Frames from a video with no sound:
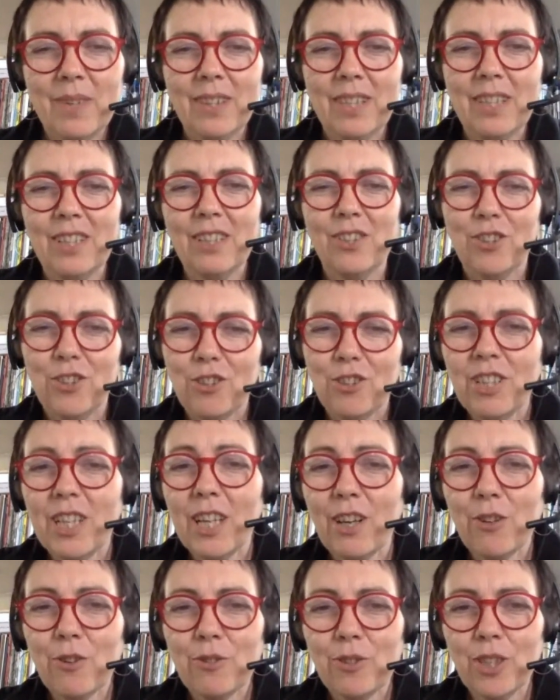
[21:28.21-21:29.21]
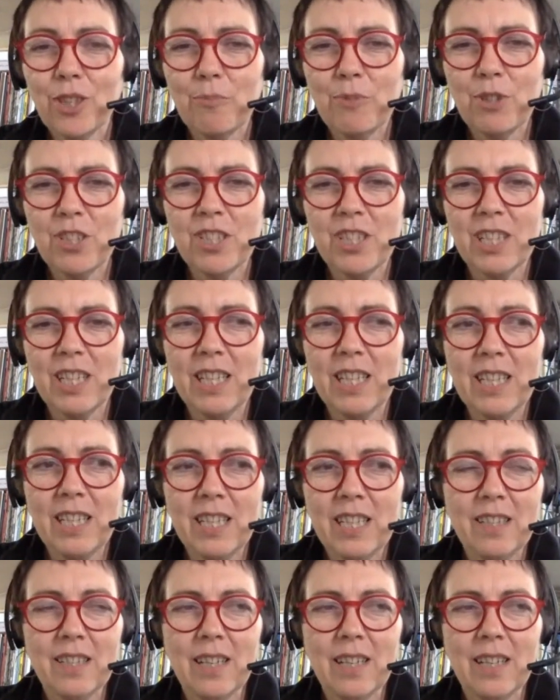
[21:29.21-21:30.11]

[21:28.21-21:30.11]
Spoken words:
UDL community,